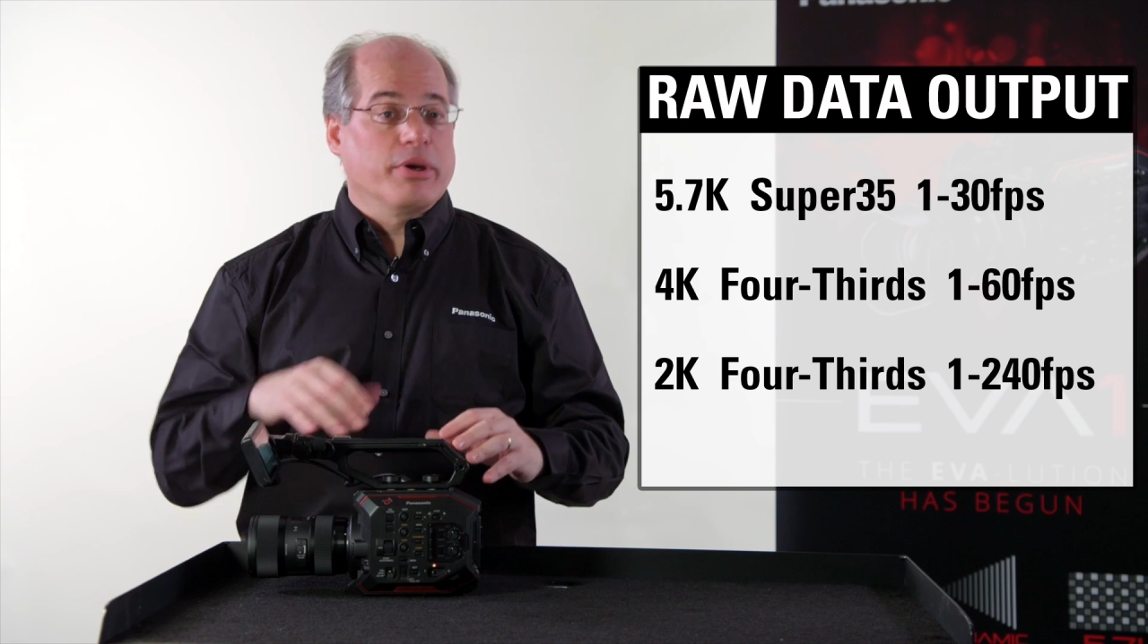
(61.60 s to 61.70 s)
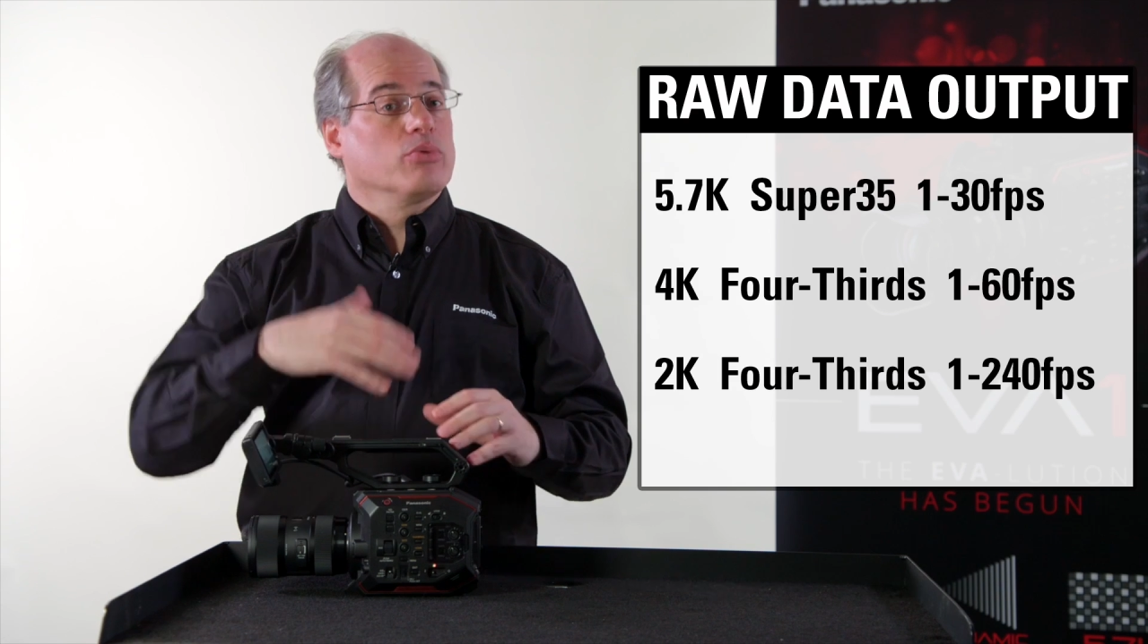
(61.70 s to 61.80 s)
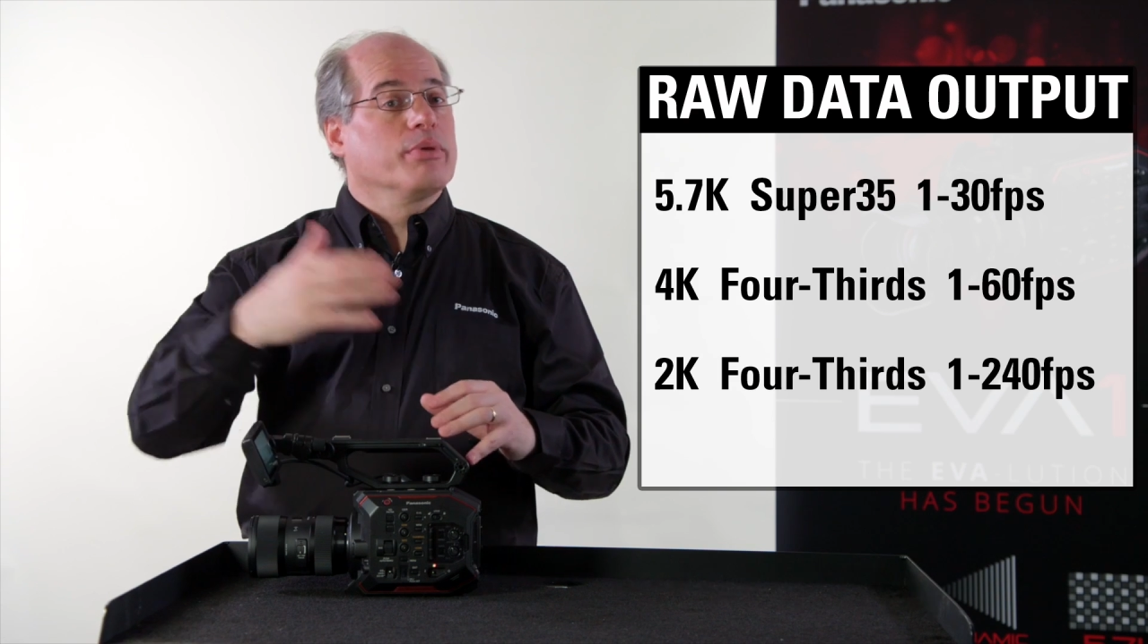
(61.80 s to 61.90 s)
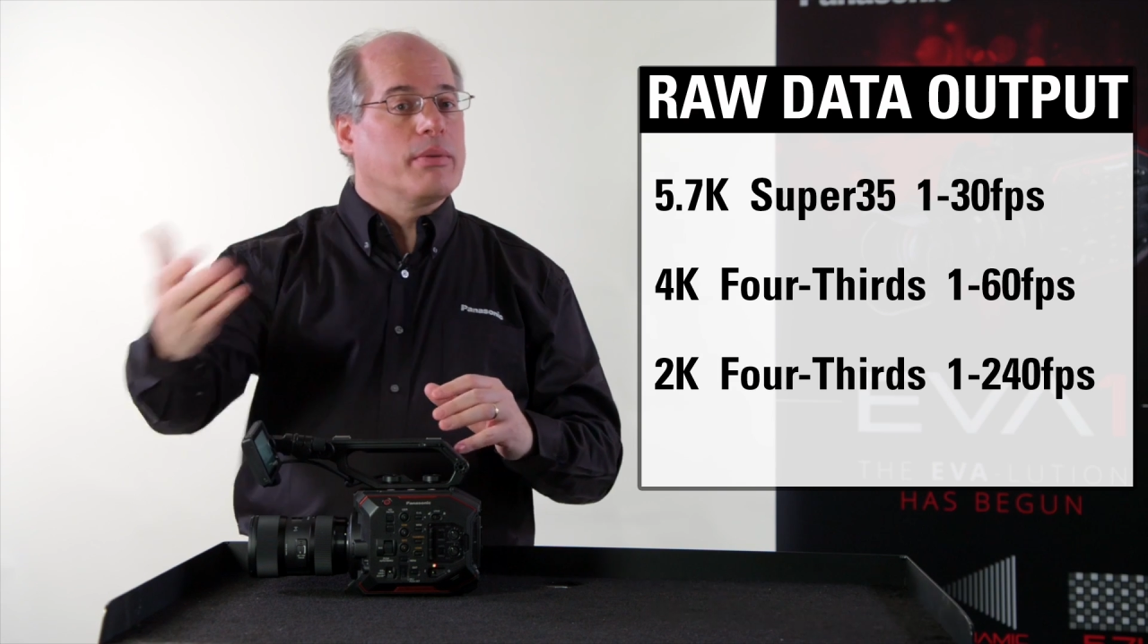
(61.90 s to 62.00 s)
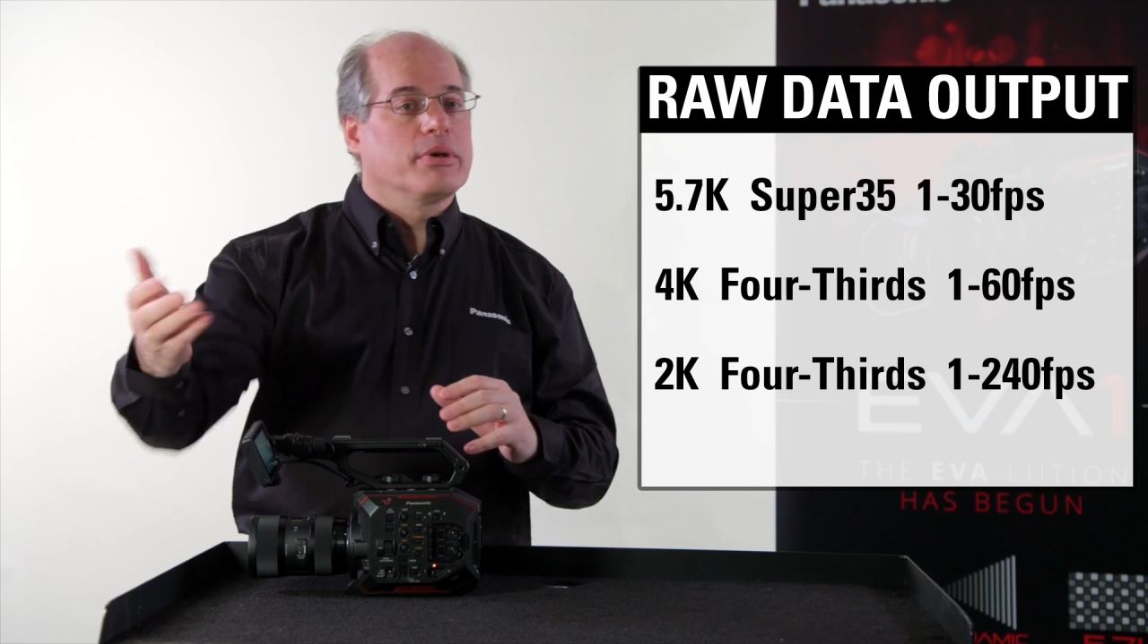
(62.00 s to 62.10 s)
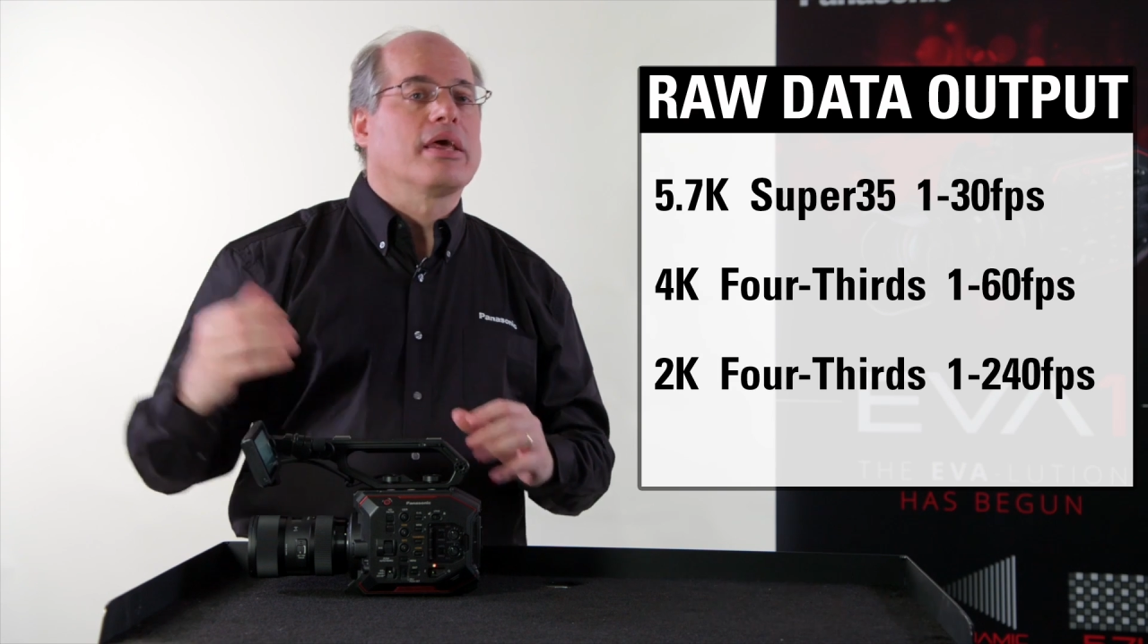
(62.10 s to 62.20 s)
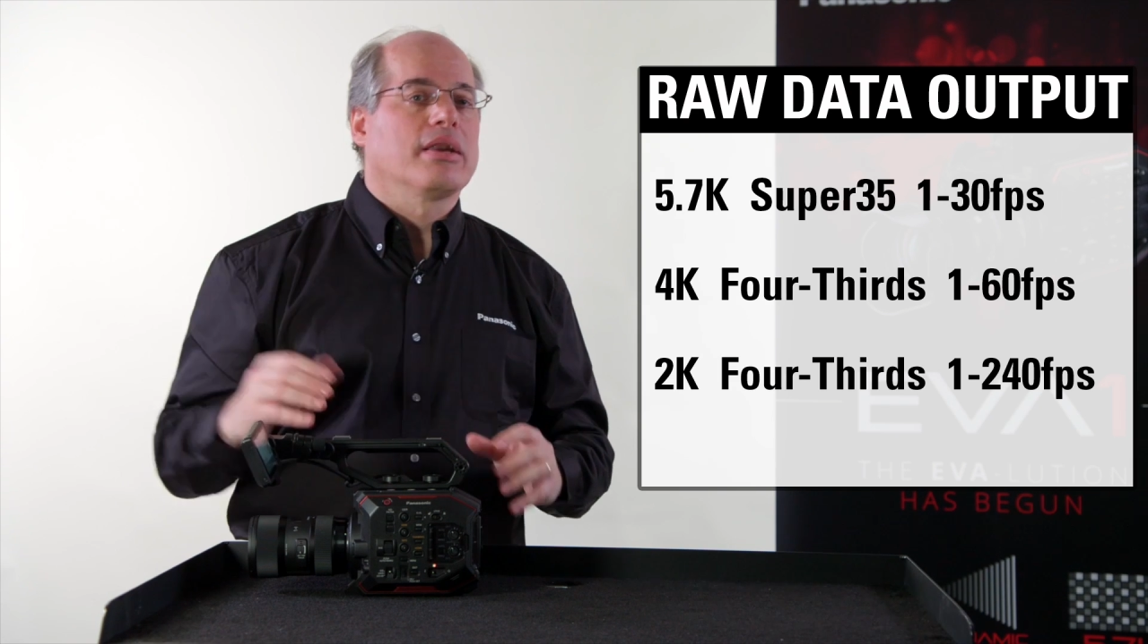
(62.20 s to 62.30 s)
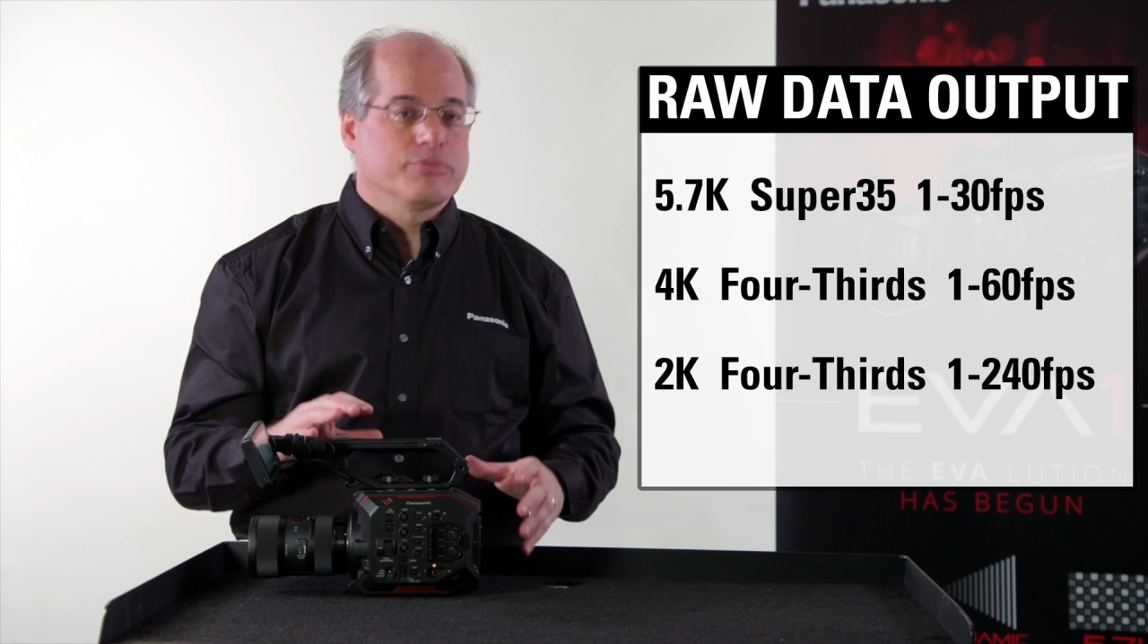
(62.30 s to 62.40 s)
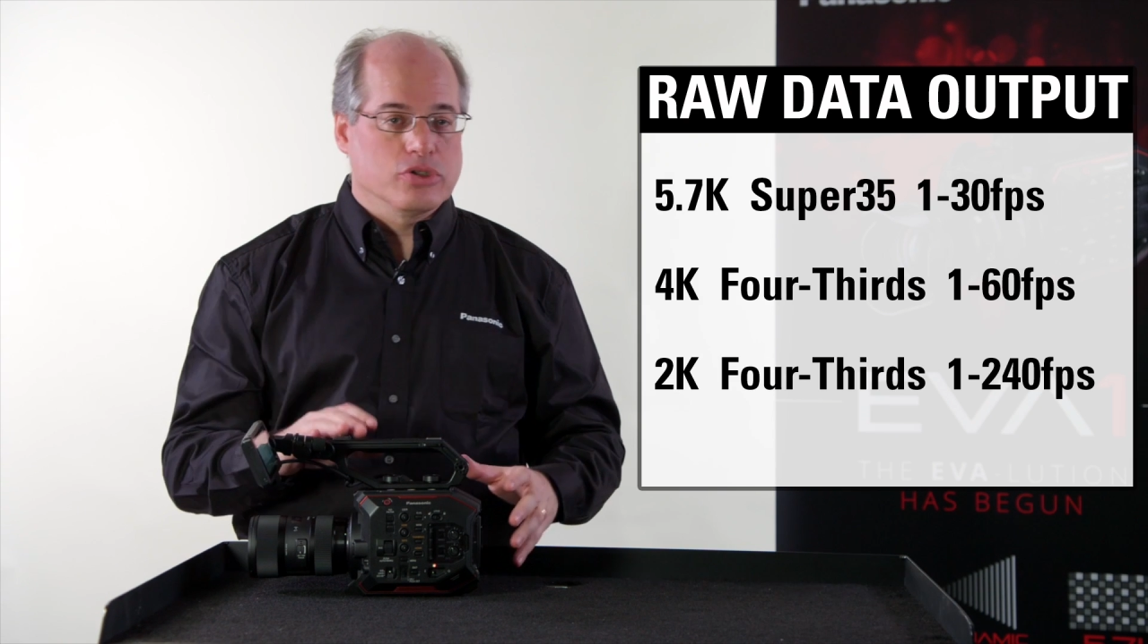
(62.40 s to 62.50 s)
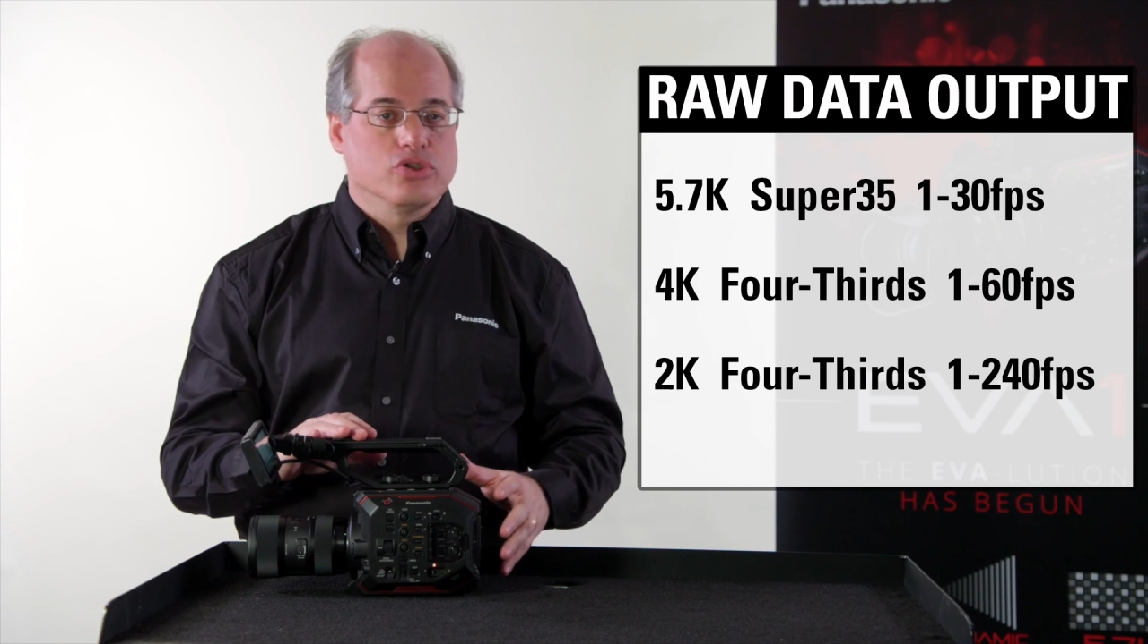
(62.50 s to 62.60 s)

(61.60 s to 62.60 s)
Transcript: but it'll be able to get up to